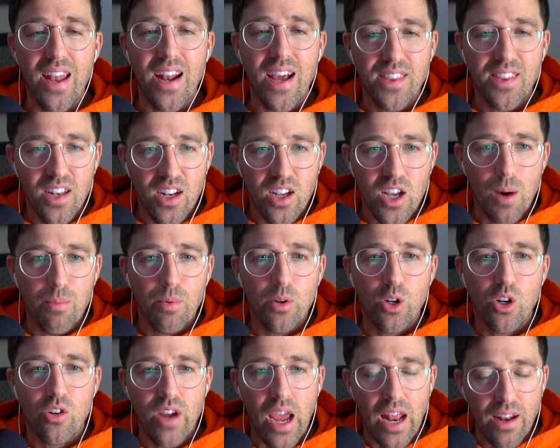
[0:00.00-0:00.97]
I did a couple
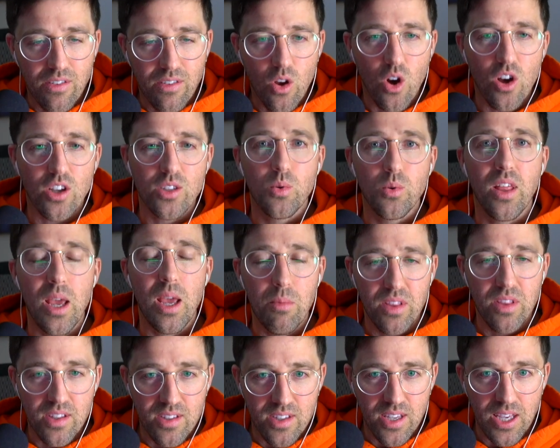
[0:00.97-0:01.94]
creative calls with him
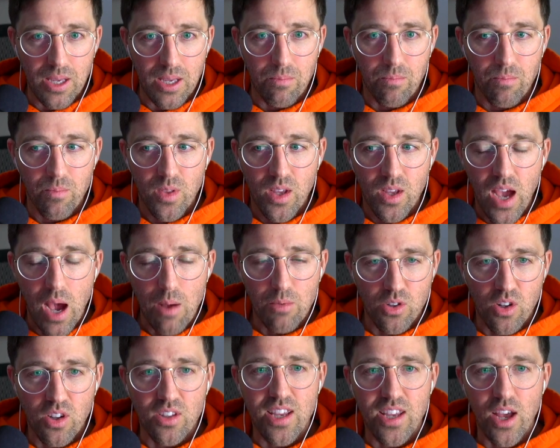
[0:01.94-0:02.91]
and the team. I'm
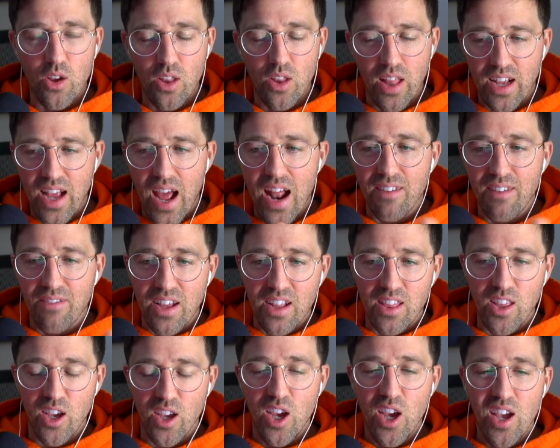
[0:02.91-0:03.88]
just going to tell you like kind of like
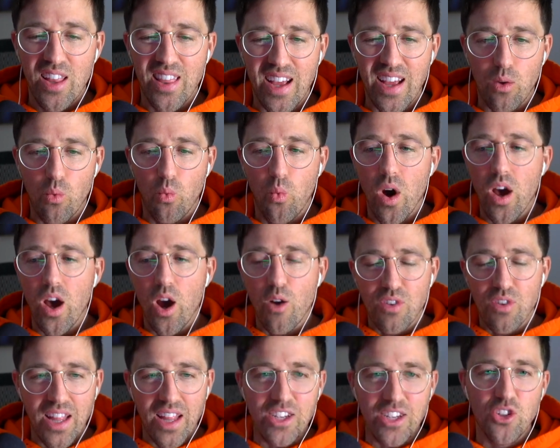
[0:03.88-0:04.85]
the like what a
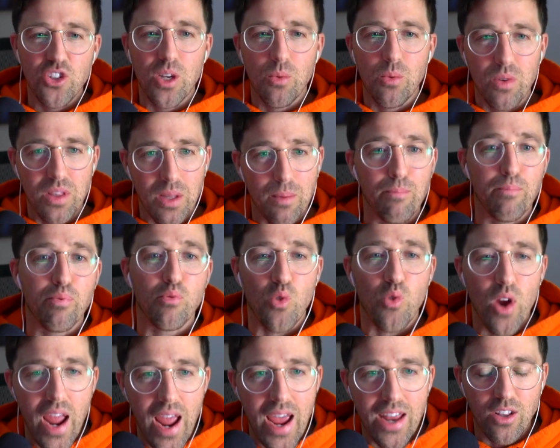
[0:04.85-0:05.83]
relationship with a
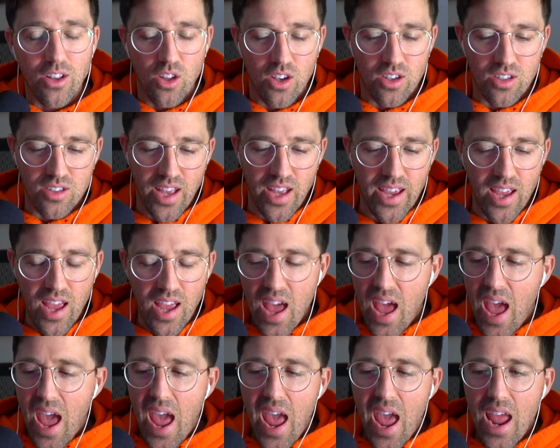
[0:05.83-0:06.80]
brand looks like.
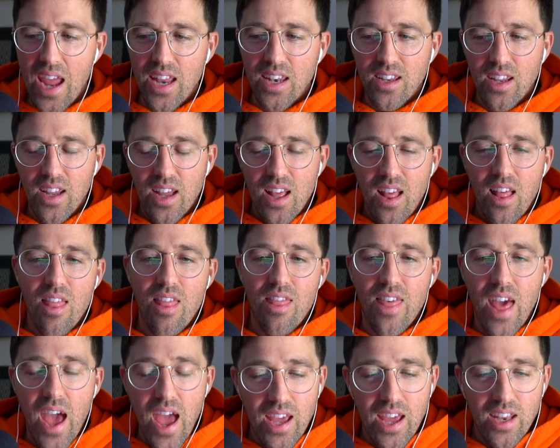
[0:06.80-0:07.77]
And
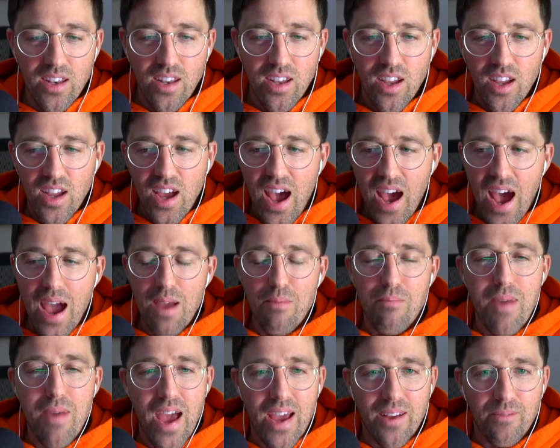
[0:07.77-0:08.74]
then I
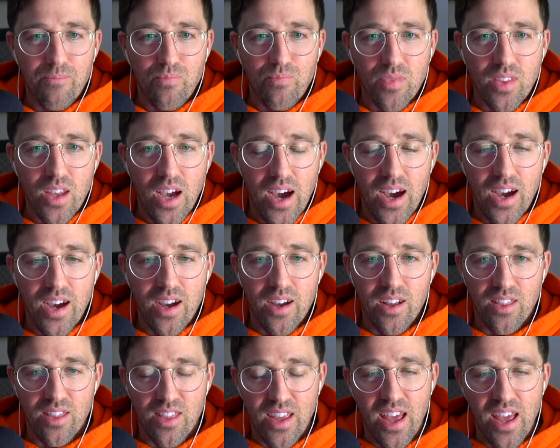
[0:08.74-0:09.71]
met uh,
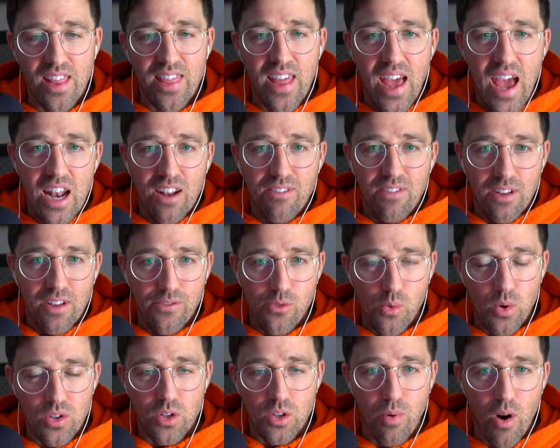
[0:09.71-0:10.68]
the the head of
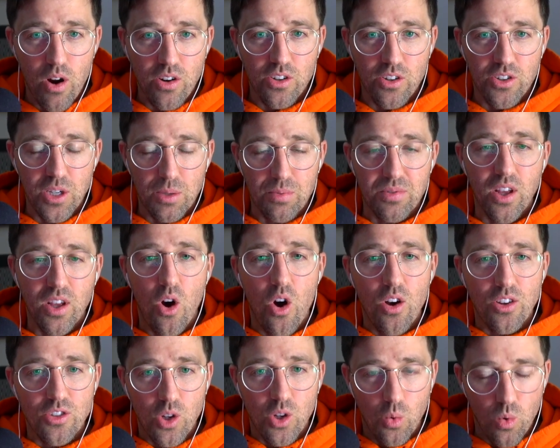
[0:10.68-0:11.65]
influencer partnerships that
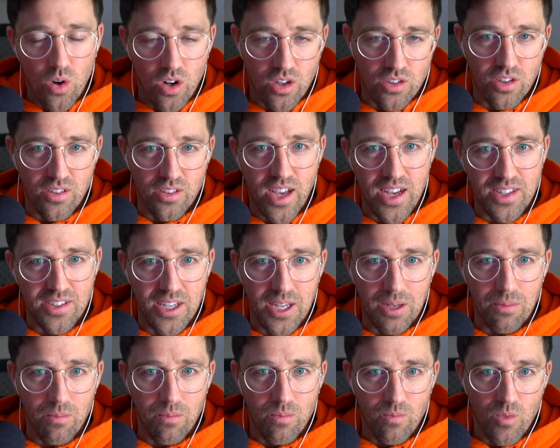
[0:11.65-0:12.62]
also works on that
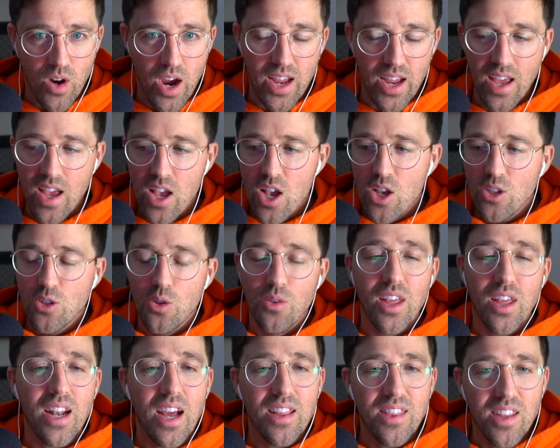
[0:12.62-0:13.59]
team. Right. So
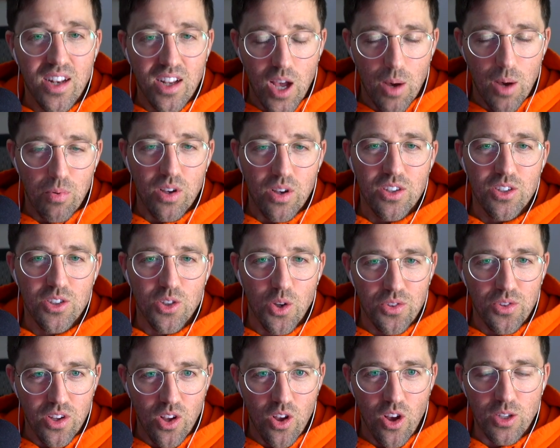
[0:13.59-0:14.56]
then I did a couple
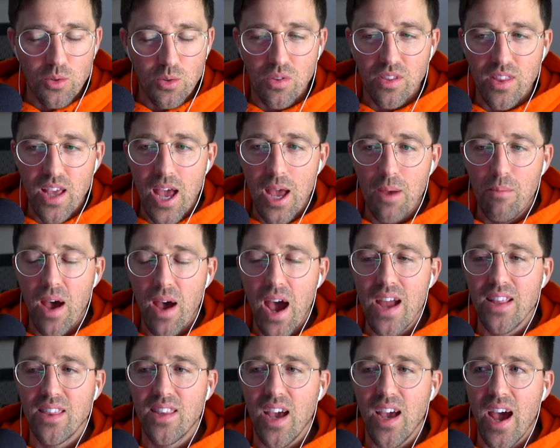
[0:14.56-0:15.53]
consulting calls with them.
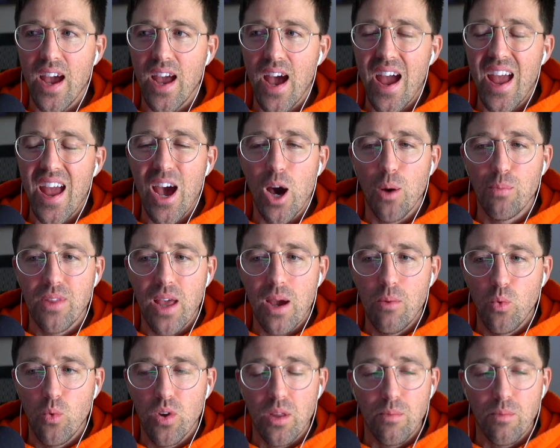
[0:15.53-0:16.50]
I, I, I helped
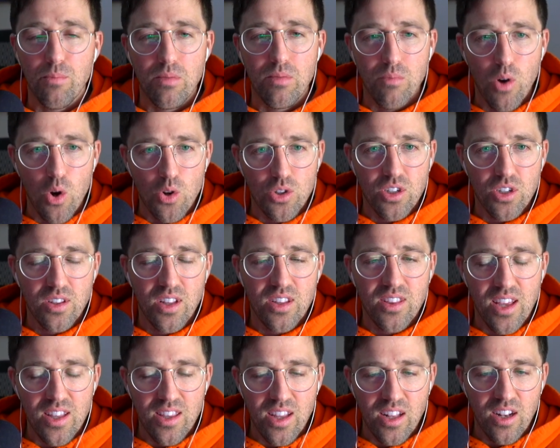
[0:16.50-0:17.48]
them with a promotion that
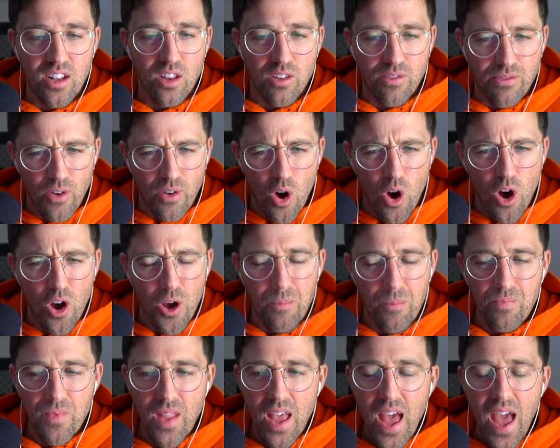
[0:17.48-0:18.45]
they did in the fall.
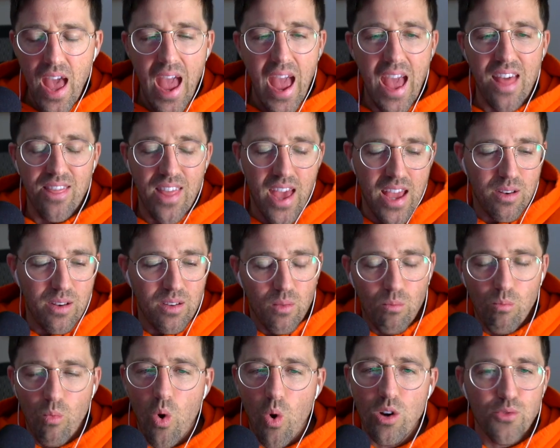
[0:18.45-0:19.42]
And then
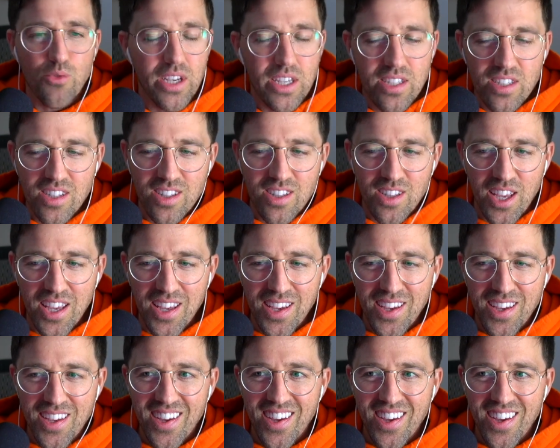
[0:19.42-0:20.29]
more recently,